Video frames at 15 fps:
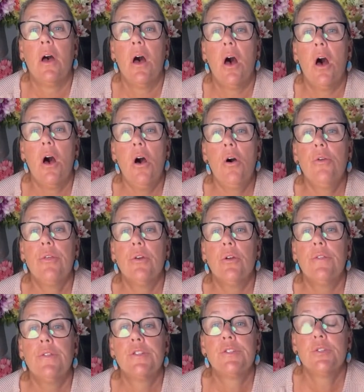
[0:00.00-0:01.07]
Oh, they're
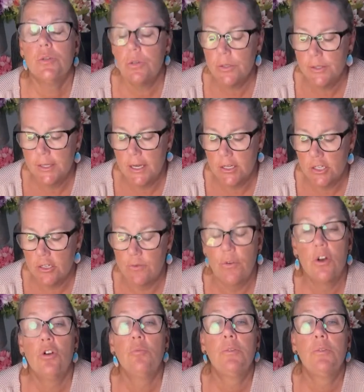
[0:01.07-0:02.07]
in the tool section of Home